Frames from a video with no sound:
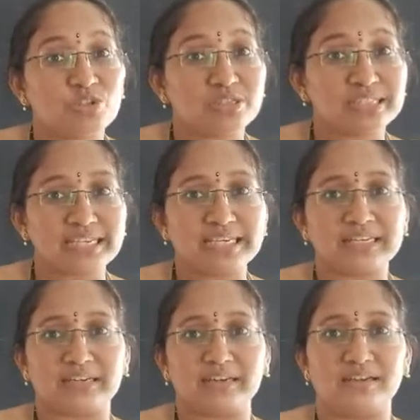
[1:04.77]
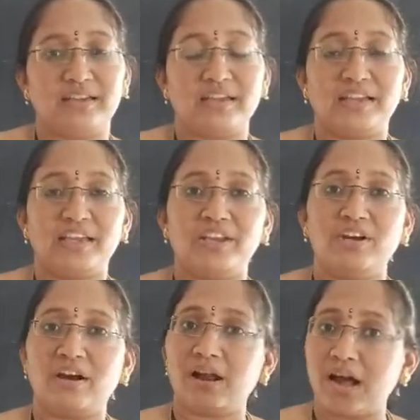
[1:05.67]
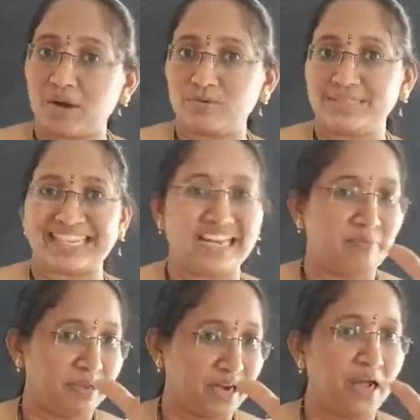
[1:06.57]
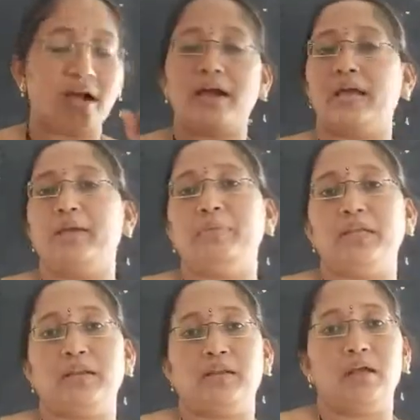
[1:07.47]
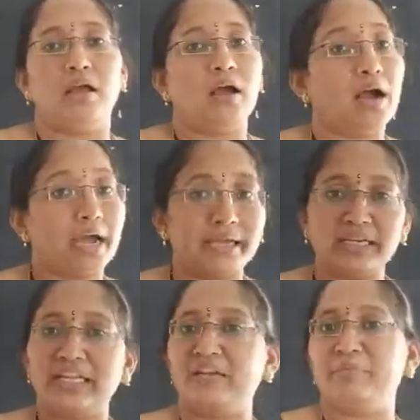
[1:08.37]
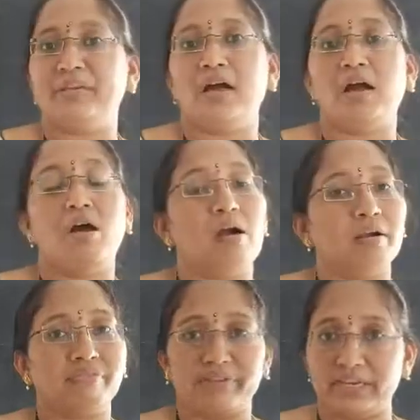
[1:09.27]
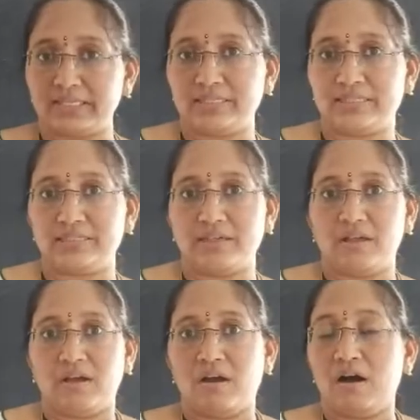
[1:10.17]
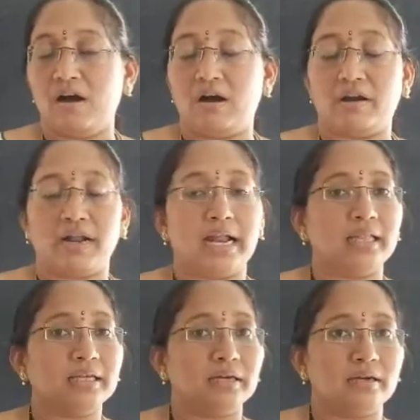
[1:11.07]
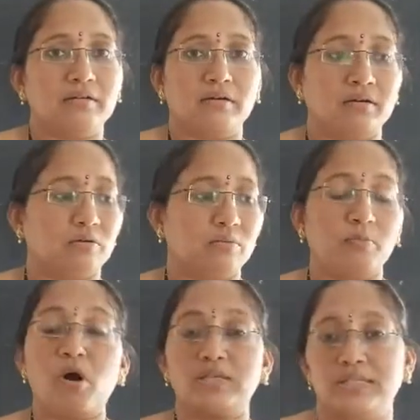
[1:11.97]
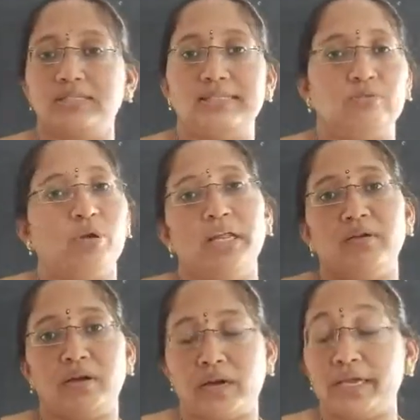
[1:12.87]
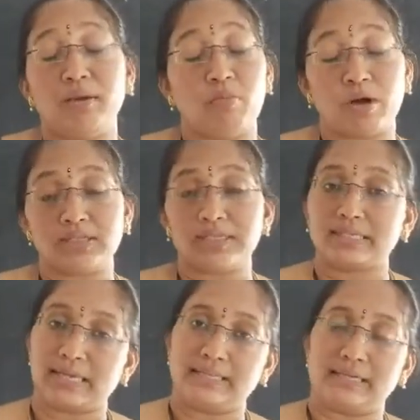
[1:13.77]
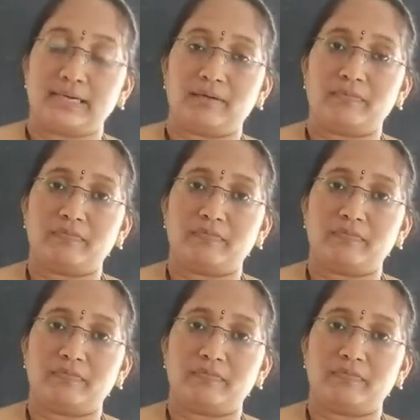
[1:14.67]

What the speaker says: to stick in your house almirah, iron almirah or frizz or another boxes, wooden iron boxes like that.